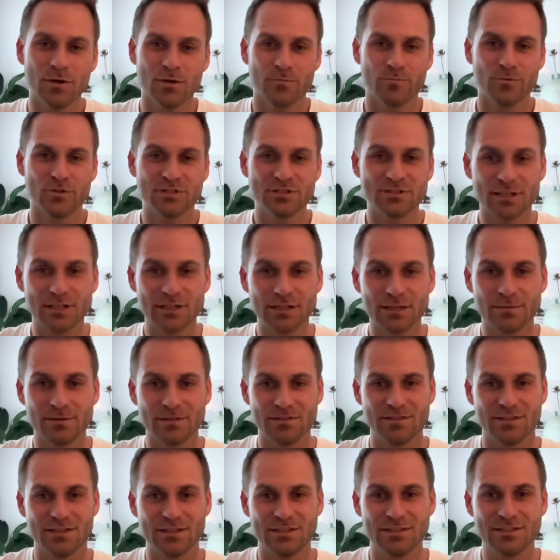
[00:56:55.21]
we're telling them it's
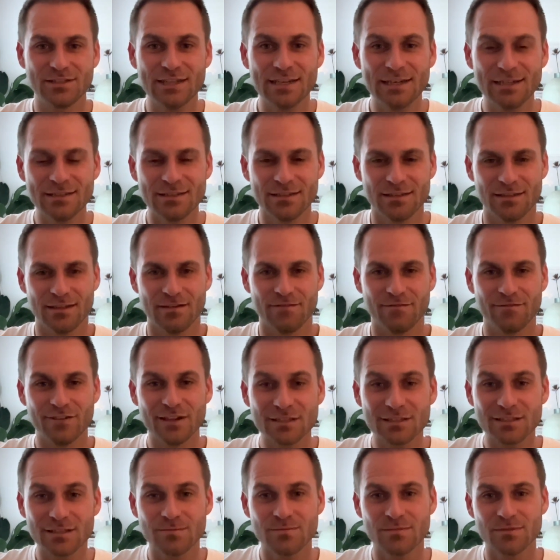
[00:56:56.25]
their genes and they're
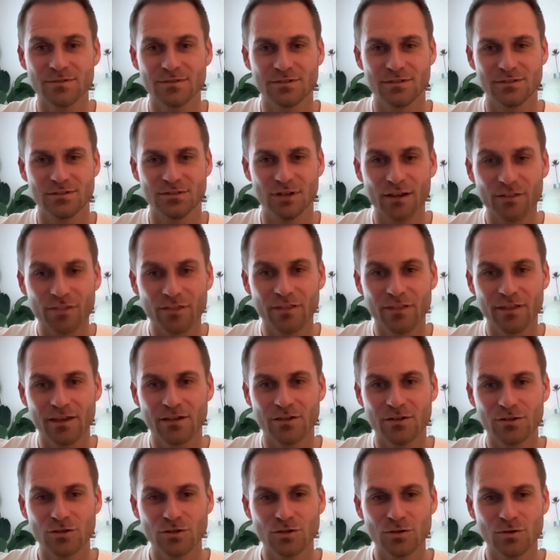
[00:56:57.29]
victims and there's nothing they
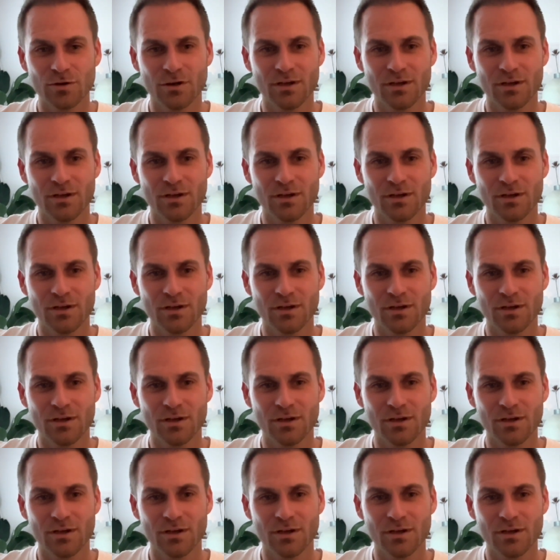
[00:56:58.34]
can do.